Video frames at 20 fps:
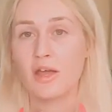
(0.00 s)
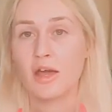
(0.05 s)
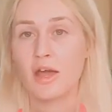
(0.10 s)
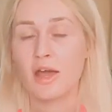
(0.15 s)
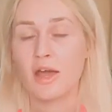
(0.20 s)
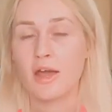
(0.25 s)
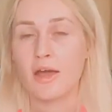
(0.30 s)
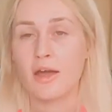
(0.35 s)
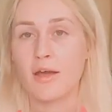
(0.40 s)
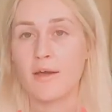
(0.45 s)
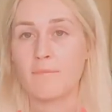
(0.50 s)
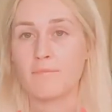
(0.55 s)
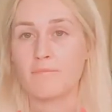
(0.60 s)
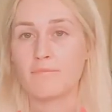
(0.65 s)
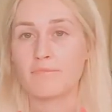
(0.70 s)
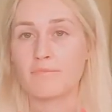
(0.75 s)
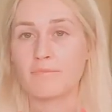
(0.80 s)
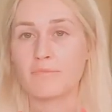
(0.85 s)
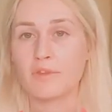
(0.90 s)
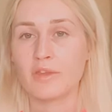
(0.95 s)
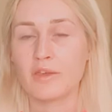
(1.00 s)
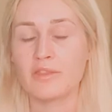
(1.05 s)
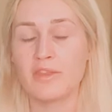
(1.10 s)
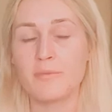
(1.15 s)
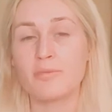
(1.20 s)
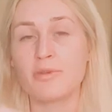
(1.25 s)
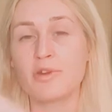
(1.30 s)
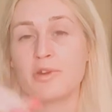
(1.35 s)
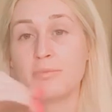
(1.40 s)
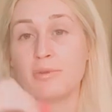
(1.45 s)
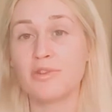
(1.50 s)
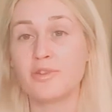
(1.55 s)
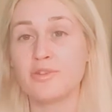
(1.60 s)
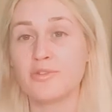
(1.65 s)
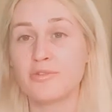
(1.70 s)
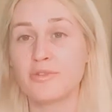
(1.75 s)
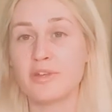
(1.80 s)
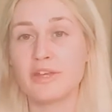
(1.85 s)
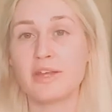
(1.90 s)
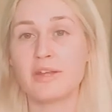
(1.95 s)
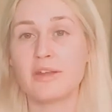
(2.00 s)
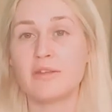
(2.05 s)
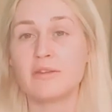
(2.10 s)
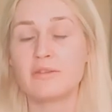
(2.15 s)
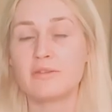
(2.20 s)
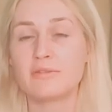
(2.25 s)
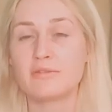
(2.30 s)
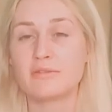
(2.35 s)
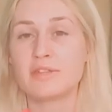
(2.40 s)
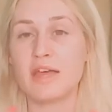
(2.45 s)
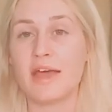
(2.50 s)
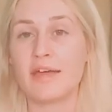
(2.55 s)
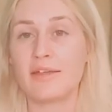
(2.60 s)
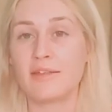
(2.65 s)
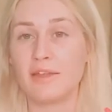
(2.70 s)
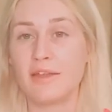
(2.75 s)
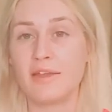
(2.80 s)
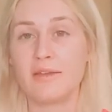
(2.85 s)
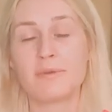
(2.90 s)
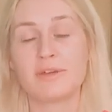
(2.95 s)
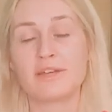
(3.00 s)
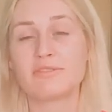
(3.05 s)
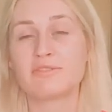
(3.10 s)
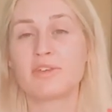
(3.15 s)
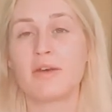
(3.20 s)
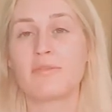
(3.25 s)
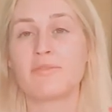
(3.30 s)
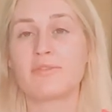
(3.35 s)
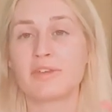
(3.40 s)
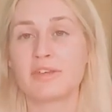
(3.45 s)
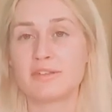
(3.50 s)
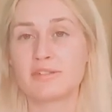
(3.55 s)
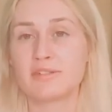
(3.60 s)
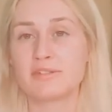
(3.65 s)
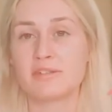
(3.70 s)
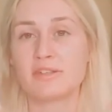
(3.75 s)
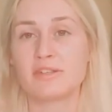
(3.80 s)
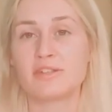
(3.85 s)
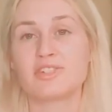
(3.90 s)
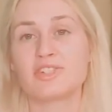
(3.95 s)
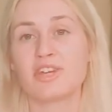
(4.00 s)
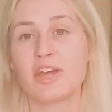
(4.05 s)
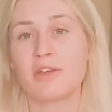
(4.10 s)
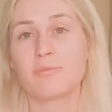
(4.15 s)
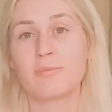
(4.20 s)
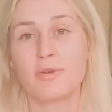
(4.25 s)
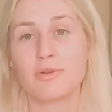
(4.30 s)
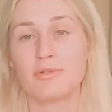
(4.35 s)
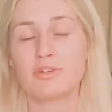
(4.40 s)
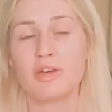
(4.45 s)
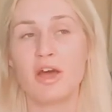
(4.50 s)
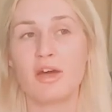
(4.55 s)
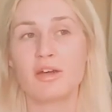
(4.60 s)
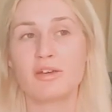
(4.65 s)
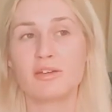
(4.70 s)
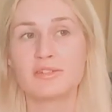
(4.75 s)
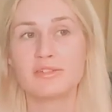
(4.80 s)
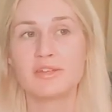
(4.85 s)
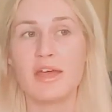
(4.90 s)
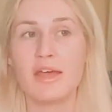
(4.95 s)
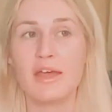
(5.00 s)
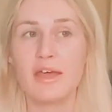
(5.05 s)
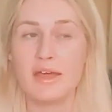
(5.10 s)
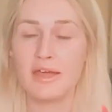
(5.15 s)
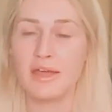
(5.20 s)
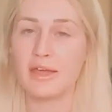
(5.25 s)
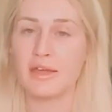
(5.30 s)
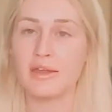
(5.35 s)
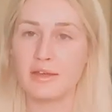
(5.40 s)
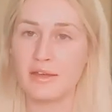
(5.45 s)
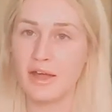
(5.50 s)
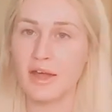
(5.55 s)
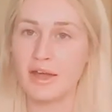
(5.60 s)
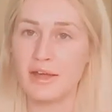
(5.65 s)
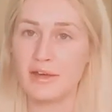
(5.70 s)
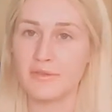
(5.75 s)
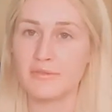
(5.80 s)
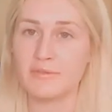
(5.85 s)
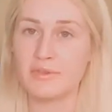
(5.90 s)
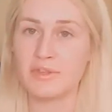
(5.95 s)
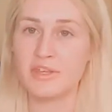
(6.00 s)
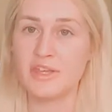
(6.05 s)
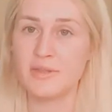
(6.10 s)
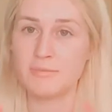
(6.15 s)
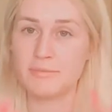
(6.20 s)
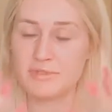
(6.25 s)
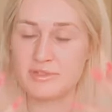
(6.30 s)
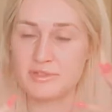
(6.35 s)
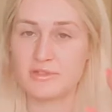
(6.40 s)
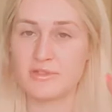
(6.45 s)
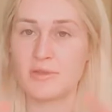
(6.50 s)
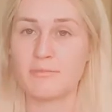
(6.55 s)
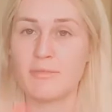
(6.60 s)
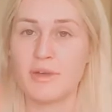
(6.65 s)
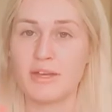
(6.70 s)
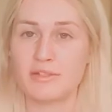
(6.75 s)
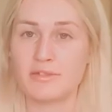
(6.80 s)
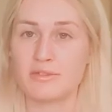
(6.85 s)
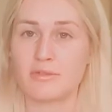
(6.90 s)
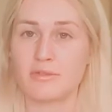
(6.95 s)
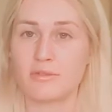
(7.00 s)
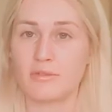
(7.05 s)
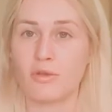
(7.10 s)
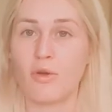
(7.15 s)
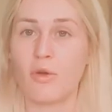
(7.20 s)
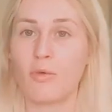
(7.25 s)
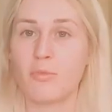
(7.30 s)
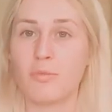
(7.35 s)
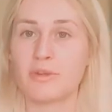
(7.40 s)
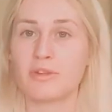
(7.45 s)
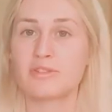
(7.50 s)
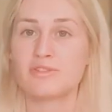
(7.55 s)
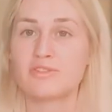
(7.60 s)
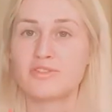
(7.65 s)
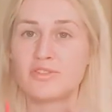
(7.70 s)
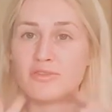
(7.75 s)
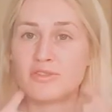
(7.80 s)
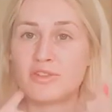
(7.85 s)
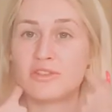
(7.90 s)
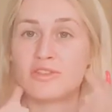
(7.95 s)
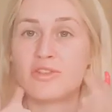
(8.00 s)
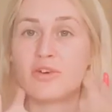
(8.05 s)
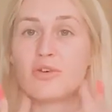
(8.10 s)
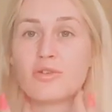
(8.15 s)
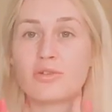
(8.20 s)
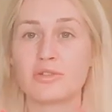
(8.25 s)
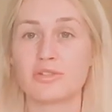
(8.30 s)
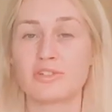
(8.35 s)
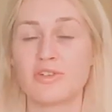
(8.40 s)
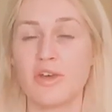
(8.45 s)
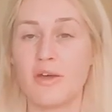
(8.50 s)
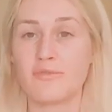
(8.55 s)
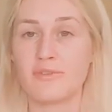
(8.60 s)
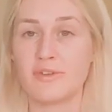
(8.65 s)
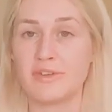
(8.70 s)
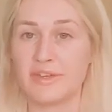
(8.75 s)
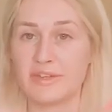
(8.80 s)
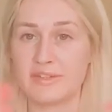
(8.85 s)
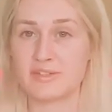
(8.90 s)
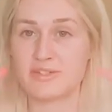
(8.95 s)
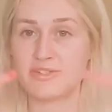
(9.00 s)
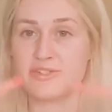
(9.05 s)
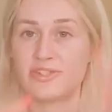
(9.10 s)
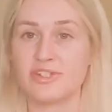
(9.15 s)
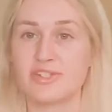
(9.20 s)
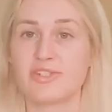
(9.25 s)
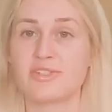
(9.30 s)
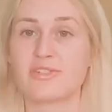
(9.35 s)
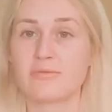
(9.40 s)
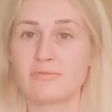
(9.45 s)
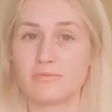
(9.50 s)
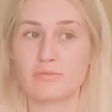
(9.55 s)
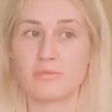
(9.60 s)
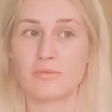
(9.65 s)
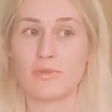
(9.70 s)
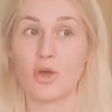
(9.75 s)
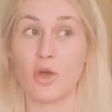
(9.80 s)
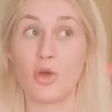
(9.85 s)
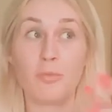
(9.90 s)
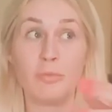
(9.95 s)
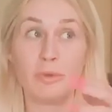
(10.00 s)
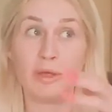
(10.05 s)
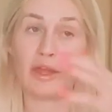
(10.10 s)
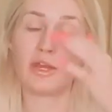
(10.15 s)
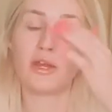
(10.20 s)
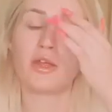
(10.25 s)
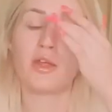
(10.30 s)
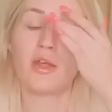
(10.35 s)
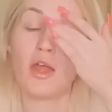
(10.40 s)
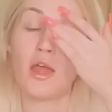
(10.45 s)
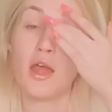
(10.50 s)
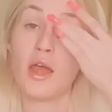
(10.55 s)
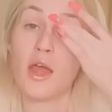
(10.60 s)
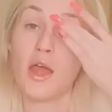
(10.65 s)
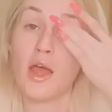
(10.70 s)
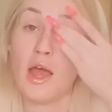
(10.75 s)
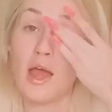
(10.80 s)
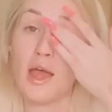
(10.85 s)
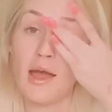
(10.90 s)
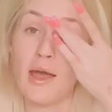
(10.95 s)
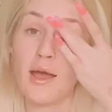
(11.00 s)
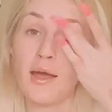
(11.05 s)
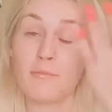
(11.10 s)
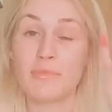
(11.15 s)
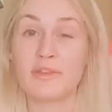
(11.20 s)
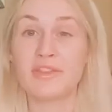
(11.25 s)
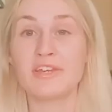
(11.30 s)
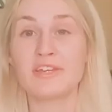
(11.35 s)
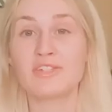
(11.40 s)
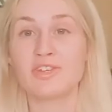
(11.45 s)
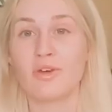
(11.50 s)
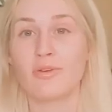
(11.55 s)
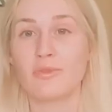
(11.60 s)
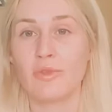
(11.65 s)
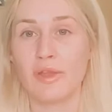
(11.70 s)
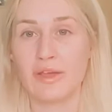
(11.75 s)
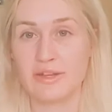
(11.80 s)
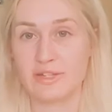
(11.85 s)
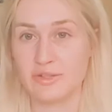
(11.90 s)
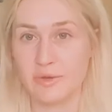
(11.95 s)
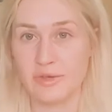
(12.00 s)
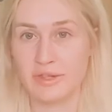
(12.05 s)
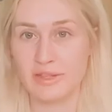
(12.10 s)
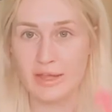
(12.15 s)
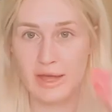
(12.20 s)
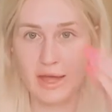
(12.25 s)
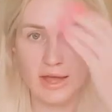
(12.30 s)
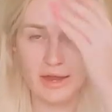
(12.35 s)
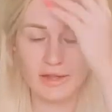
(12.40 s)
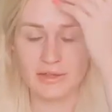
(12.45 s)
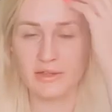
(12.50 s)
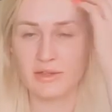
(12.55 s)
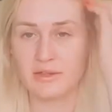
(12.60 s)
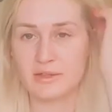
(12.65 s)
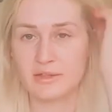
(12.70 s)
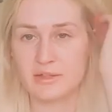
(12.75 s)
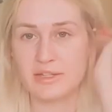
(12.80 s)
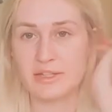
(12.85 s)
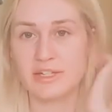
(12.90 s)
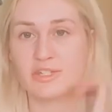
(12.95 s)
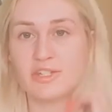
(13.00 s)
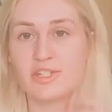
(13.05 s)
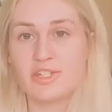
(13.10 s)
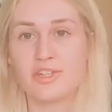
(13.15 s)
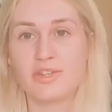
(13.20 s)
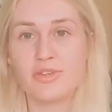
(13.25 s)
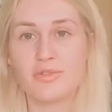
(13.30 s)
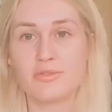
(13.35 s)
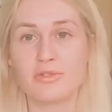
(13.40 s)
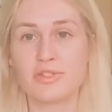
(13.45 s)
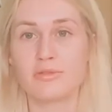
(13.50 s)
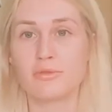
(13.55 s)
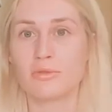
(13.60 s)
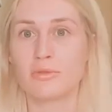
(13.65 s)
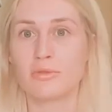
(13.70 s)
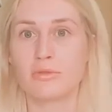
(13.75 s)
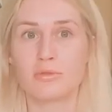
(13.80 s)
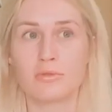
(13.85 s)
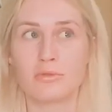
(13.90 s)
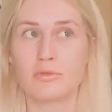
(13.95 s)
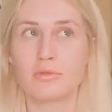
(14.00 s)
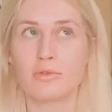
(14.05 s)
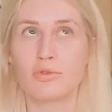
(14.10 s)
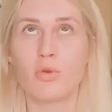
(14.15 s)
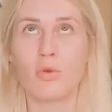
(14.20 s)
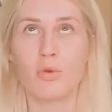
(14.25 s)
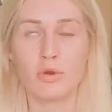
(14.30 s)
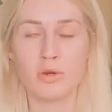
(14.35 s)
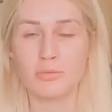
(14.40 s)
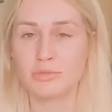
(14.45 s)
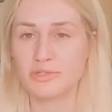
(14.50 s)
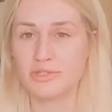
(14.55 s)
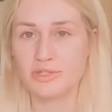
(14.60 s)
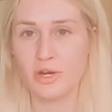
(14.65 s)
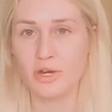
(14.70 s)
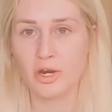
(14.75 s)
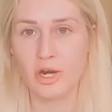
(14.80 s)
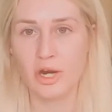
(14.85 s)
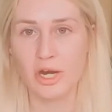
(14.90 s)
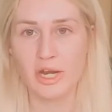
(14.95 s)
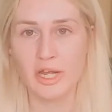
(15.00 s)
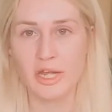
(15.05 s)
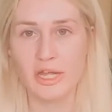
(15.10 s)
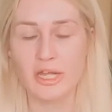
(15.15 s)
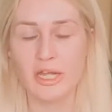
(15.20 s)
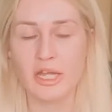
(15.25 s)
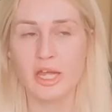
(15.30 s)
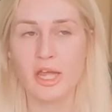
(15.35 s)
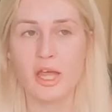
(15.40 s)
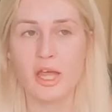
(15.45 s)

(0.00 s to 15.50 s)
They put a balloon in, dilate my esophagus, inject Botox, and it kind of keeps the muscle open so that the whole esophagus is just open. But they don't like doing that. It can lead to horrible scarring,